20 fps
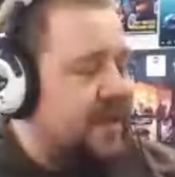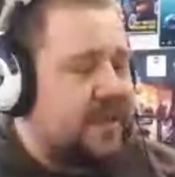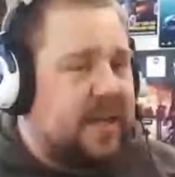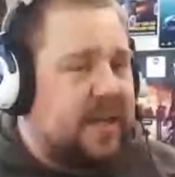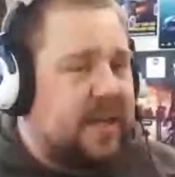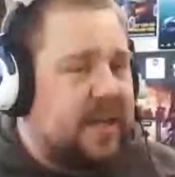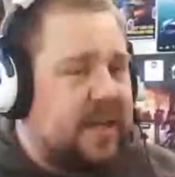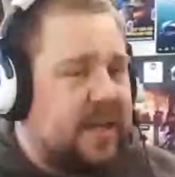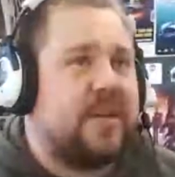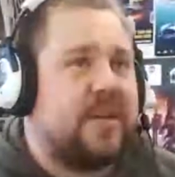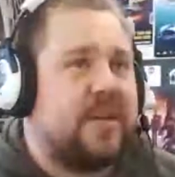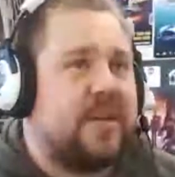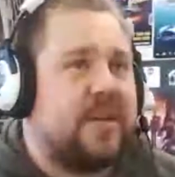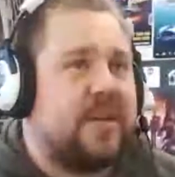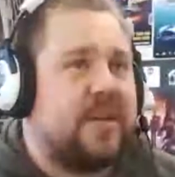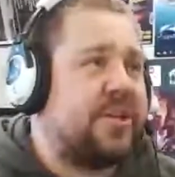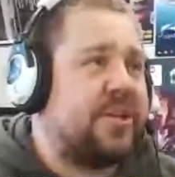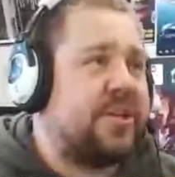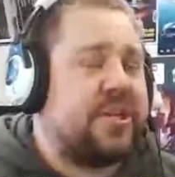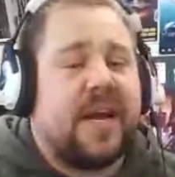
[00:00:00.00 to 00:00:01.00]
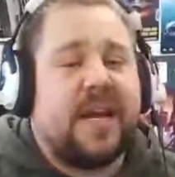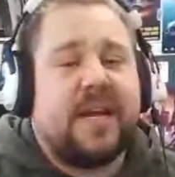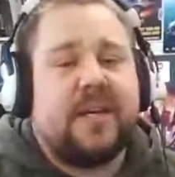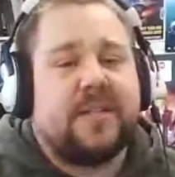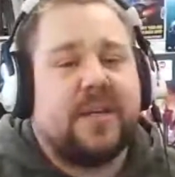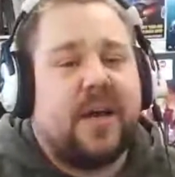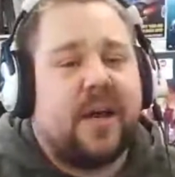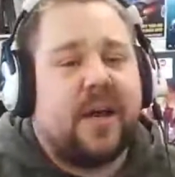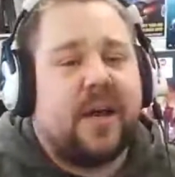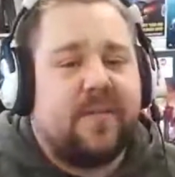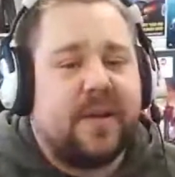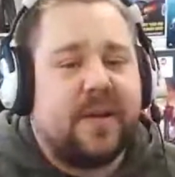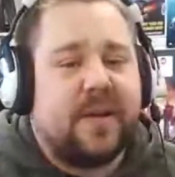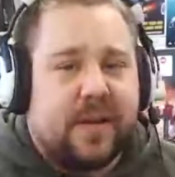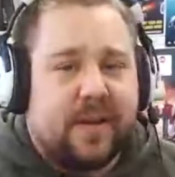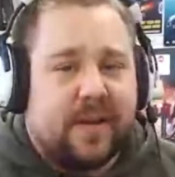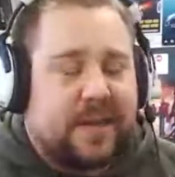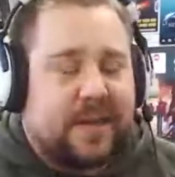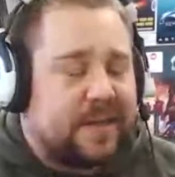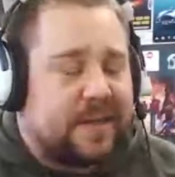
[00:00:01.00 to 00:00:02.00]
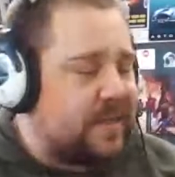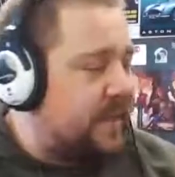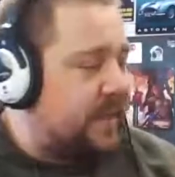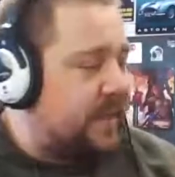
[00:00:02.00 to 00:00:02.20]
a nice fresh change. I really liked it.